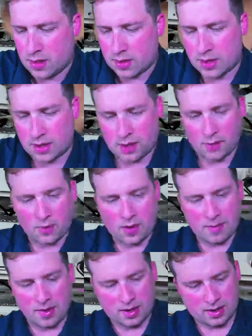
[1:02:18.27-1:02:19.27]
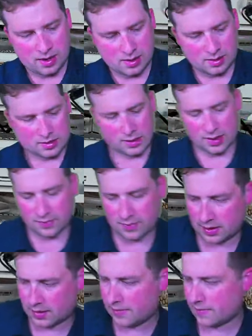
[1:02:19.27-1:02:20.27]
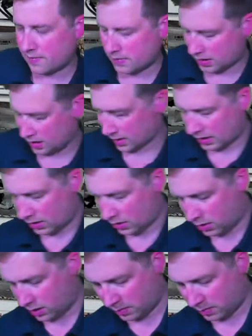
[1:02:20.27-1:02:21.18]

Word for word: taking away my safety that I had already